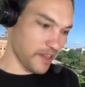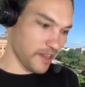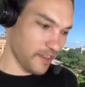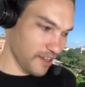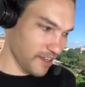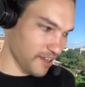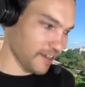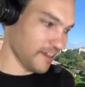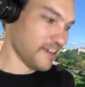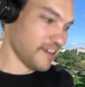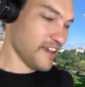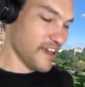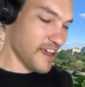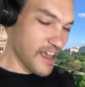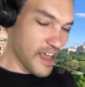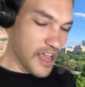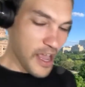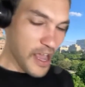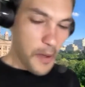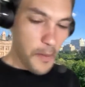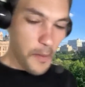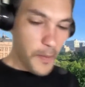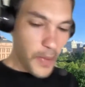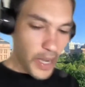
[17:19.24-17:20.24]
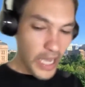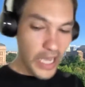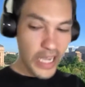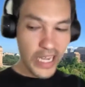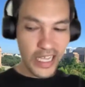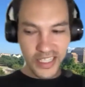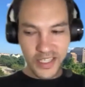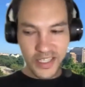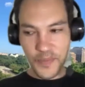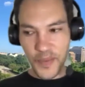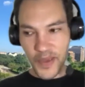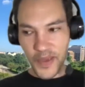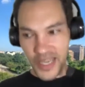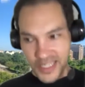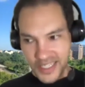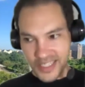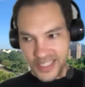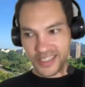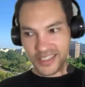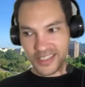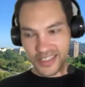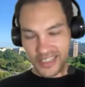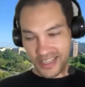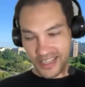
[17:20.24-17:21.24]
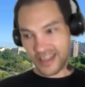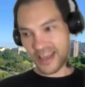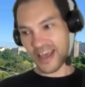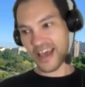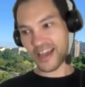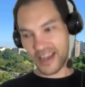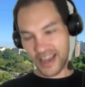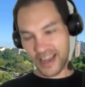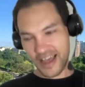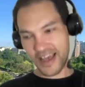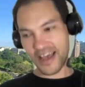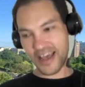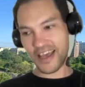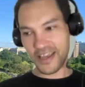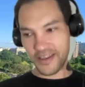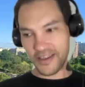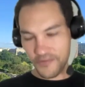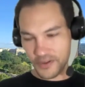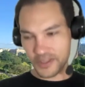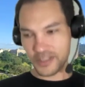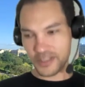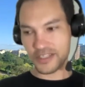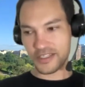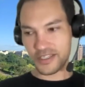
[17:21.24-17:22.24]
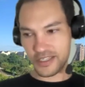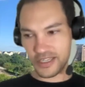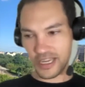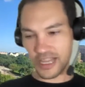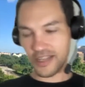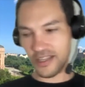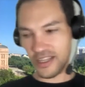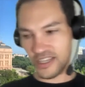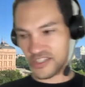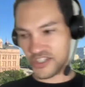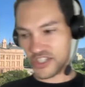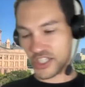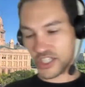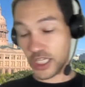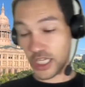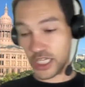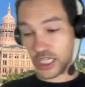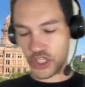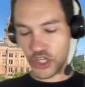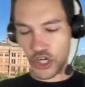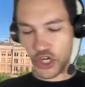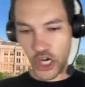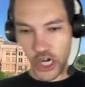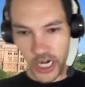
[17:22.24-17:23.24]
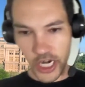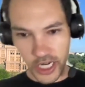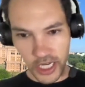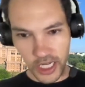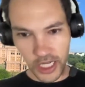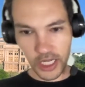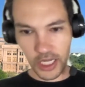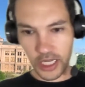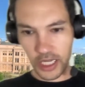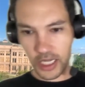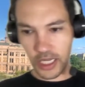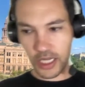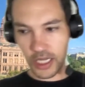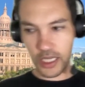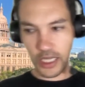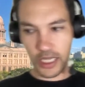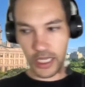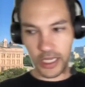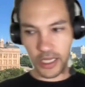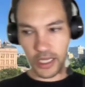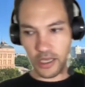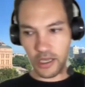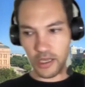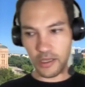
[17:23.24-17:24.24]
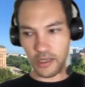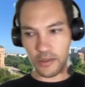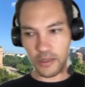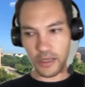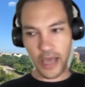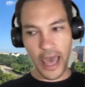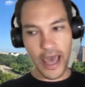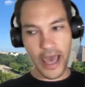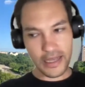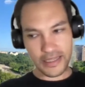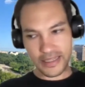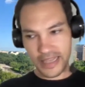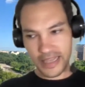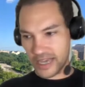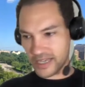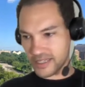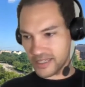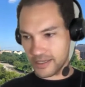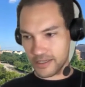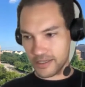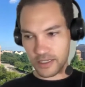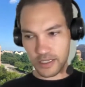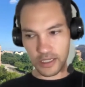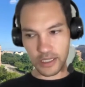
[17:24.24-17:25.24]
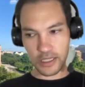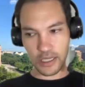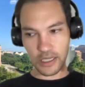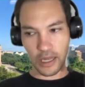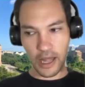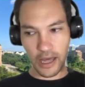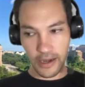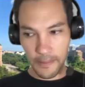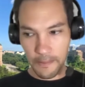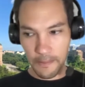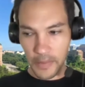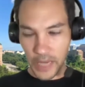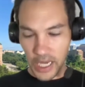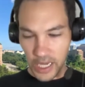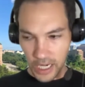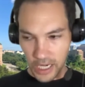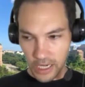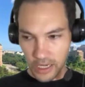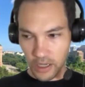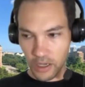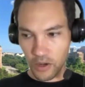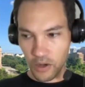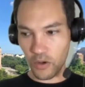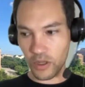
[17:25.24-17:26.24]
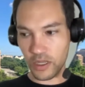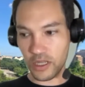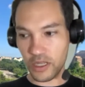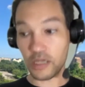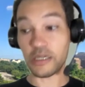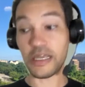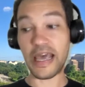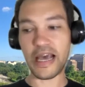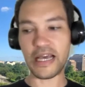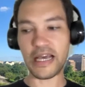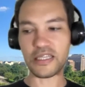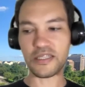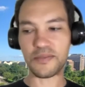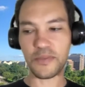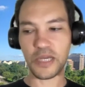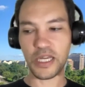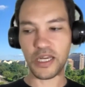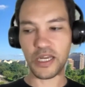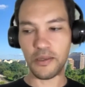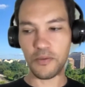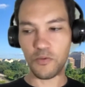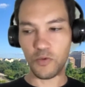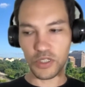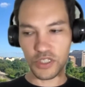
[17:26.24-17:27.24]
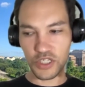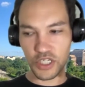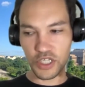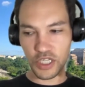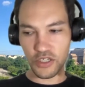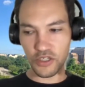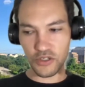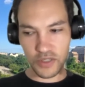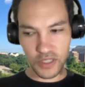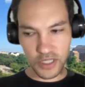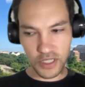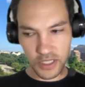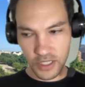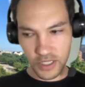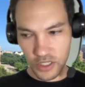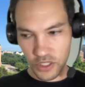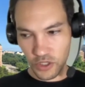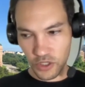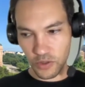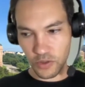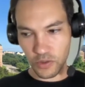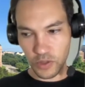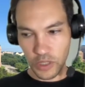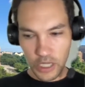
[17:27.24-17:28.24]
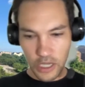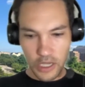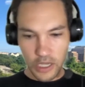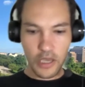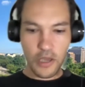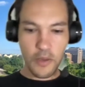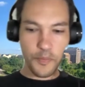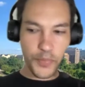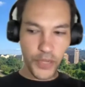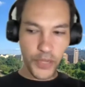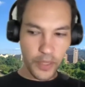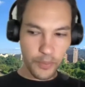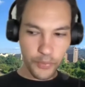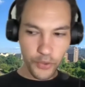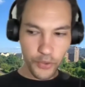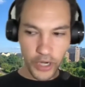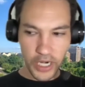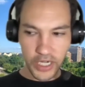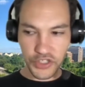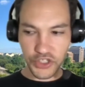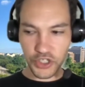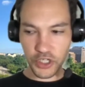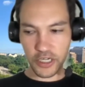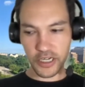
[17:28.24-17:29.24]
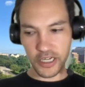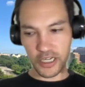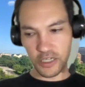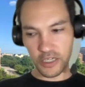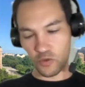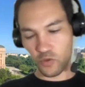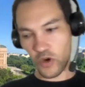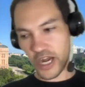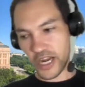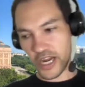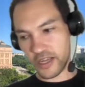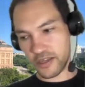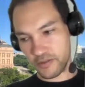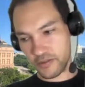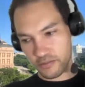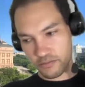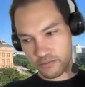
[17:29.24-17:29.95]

thinking? But it's basically that guy for the state legislature. He has access to a lot of money, oil and gas money, which he uses to put pressure and rank,